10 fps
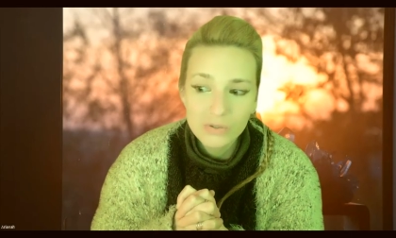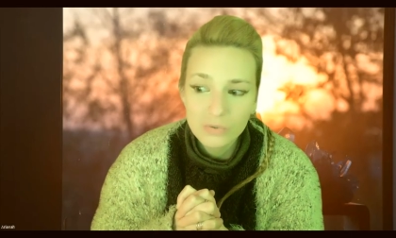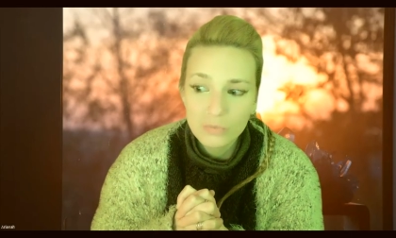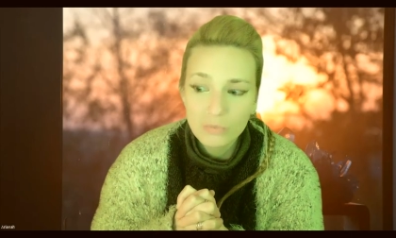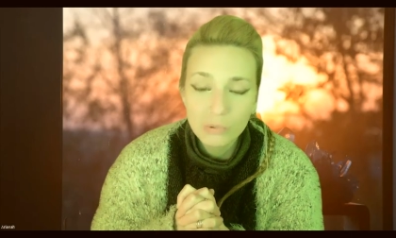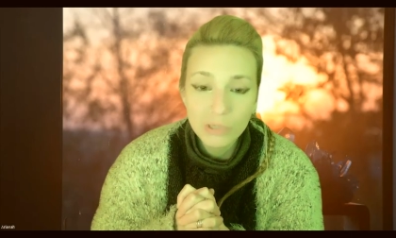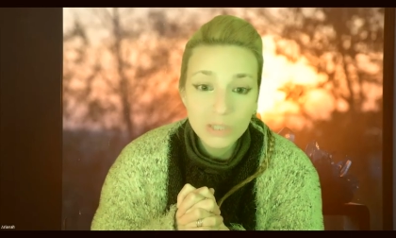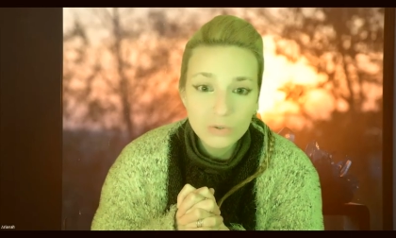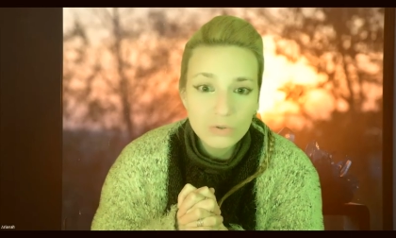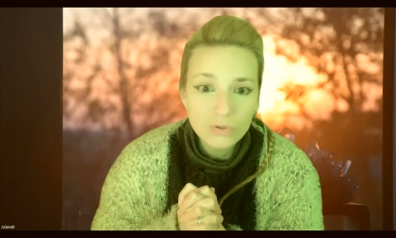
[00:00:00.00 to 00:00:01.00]
to bring
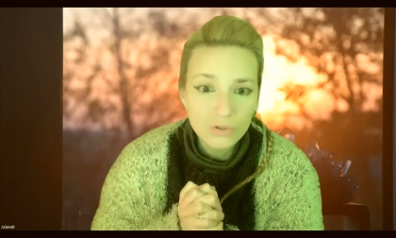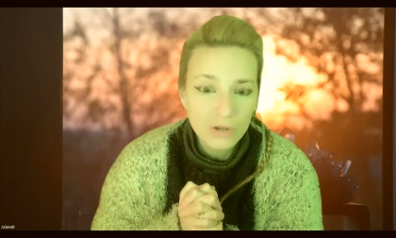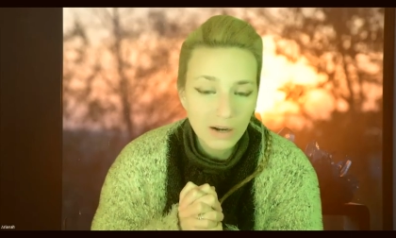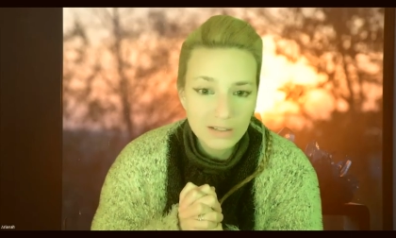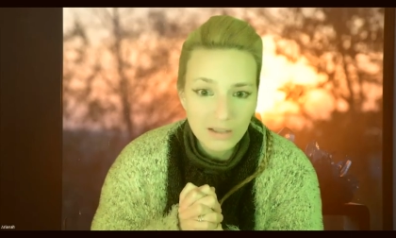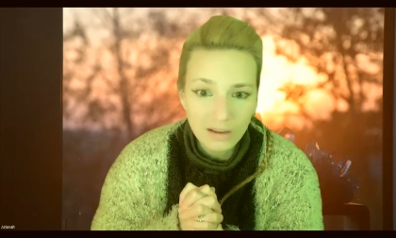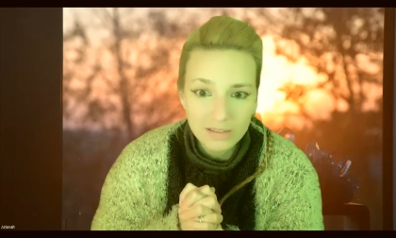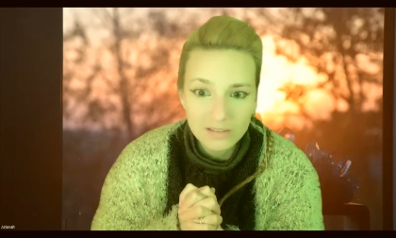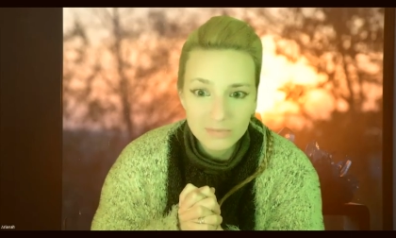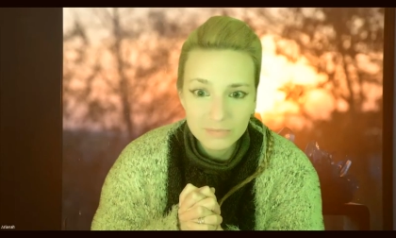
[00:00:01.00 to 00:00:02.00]
you to the dark
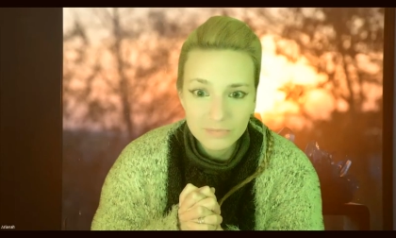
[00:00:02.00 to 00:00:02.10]
side.